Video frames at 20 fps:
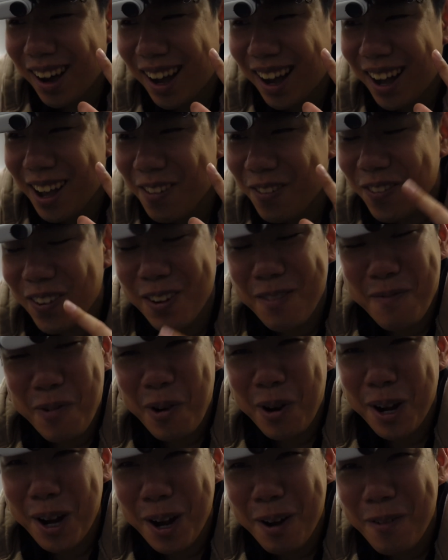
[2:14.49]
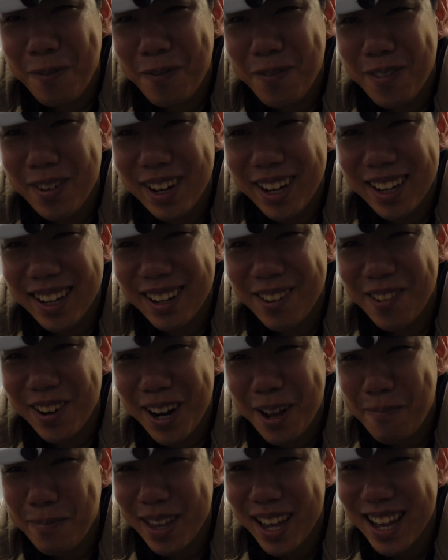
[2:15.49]
I feel more confident when
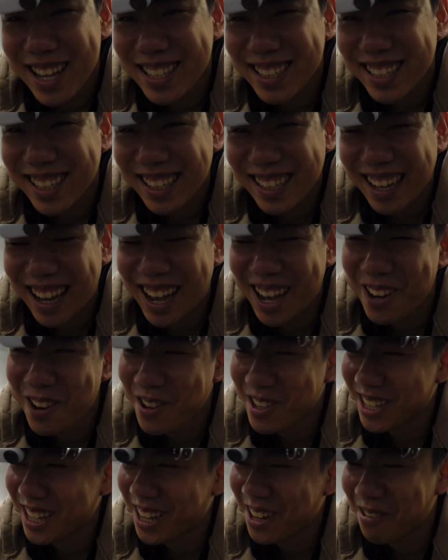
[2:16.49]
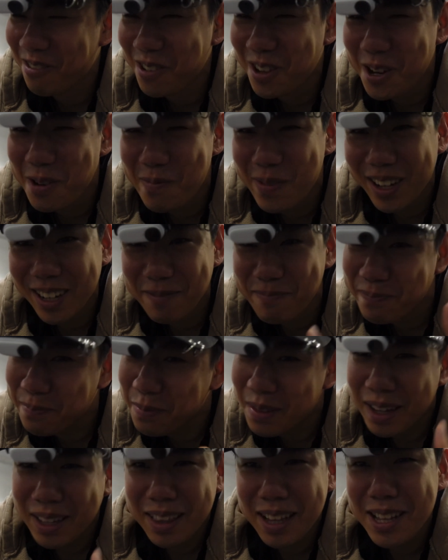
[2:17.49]
I'm dancing. I know it's kind of weird, but
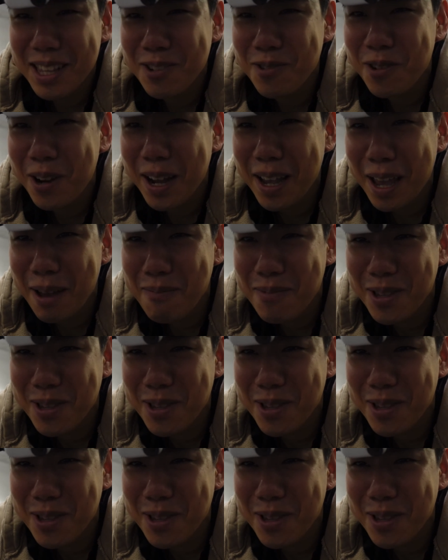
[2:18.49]
that's who I am.